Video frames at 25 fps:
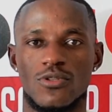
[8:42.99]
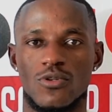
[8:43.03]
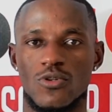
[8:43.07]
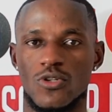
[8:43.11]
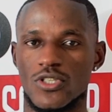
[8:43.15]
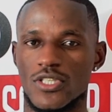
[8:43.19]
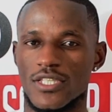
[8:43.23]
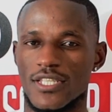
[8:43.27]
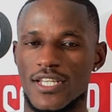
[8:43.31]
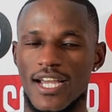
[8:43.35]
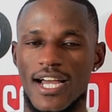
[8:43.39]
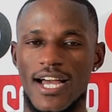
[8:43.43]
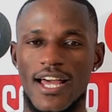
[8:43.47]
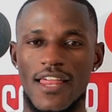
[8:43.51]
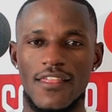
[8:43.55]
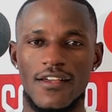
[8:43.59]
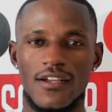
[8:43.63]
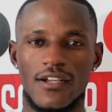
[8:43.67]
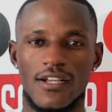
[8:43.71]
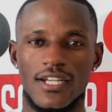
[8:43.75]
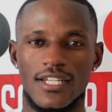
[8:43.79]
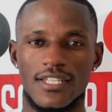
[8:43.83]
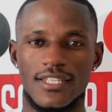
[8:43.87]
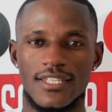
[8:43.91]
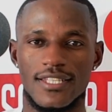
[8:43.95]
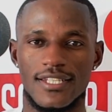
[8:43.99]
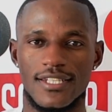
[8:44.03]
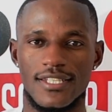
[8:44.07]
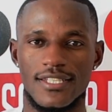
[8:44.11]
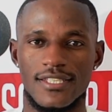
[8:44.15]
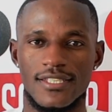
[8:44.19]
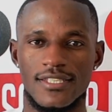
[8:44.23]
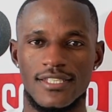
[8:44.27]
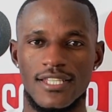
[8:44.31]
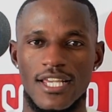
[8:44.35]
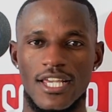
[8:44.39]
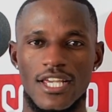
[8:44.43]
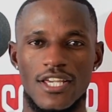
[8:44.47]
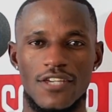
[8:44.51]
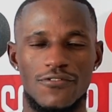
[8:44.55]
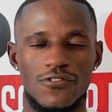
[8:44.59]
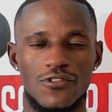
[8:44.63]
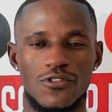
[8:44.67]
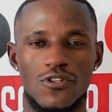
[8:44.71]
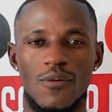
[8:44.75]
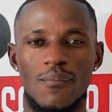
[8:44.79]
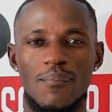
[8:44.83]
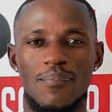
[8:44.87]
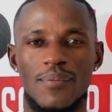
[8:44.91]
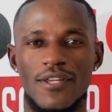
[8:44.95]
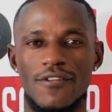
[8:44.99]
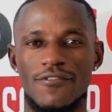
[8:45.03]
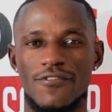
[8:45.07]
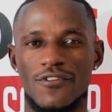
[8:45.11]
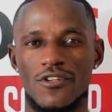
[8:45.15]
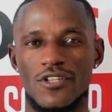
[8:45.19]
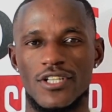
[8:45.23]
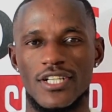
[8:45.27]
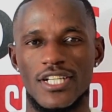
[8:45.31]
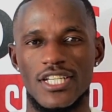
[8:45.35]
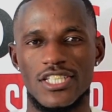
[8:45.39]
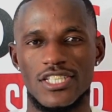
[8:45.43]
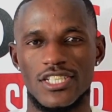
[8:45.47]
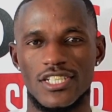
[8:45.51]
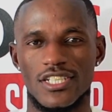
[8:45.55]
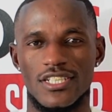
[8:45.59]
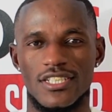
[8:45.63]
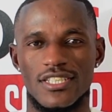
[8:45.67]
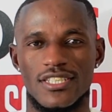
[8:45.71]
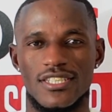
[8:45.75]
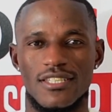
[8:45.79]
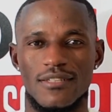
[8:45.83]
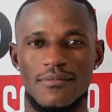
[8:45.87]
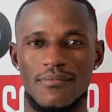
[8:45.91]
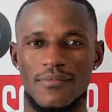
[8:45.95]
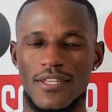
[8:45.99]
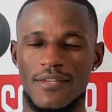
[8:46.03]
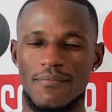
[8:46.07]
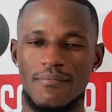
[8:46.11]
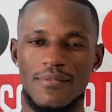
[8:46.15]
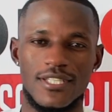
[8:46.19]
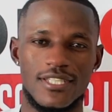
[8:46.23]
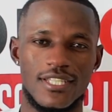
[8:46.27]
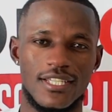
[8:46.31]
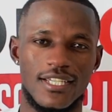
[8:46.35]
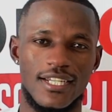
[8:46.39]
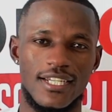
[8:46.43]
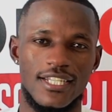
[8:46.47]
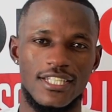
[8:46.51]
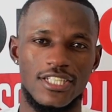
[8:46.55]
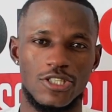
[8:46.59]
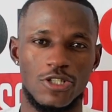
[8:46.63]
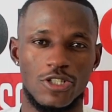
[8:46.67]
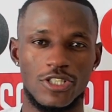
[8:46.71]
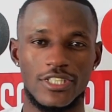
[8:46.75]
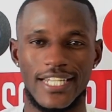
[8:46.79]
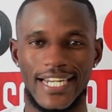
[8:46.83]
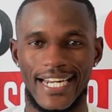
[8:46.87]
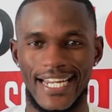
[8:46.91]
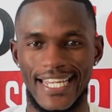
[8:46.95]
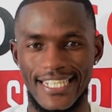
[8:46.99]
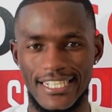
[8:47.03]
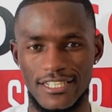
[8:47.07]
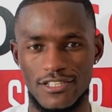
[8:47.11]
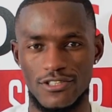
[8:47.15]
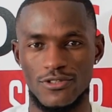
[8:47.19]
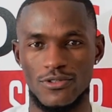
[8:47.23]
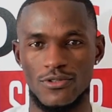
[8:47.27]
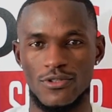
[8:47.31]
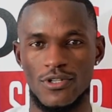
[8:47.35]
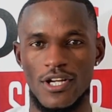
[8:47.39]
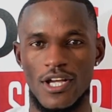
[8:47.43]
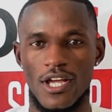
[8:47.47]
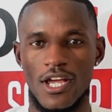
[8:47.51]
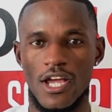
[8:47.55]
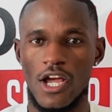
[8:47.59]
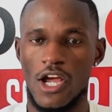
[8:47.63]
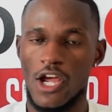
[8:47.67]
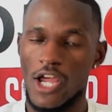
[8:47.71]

Because the other countries, if you don't play for your national team, they basically don't rate you.